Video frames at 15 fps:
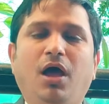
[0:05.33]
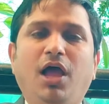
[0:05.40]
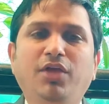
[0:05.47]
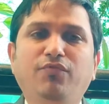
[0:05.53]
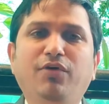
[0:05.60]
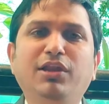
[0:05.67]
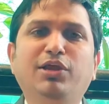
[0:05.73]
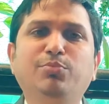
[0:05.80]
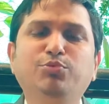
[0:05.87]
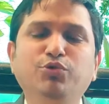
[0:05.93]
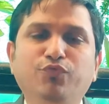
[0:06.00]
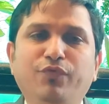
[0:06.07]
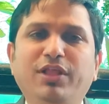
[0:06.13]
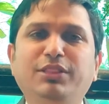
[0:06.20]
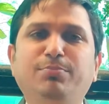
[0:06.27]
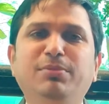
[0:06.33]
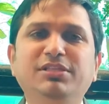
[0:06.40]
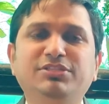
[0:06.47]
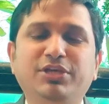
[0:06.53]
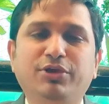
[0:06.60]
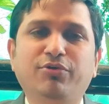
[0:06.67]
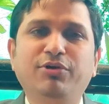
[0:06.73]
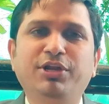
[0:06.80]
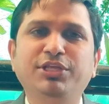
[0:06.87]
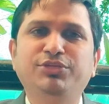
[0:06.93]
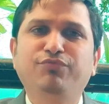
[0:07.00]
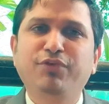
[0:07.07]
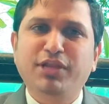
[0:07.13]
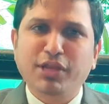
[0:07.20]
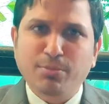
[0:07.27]
Hi, welcome to WealthMills
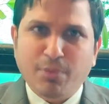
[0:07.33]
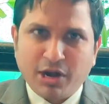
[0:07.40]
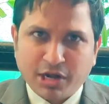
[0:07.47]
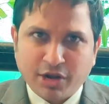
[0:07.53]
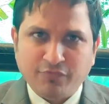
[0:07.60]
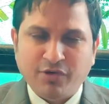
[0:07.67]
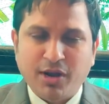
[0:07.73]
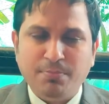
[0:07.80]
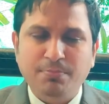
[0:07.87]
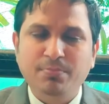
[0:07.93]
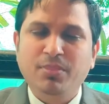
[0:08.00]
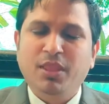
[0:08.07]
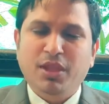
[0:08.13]
Securities Weekly Market Wrap.